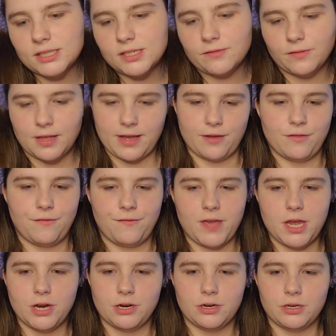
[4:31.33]
of like
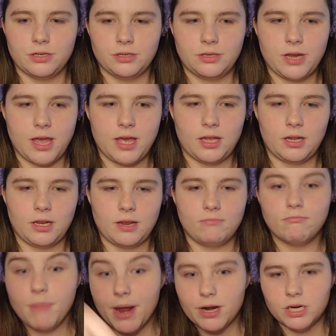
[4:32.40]
fear and
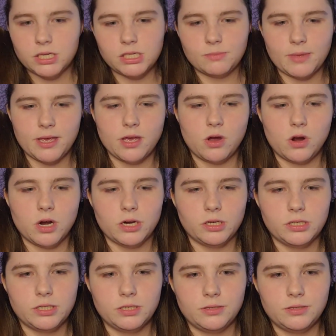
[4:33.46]
embarrassment aren't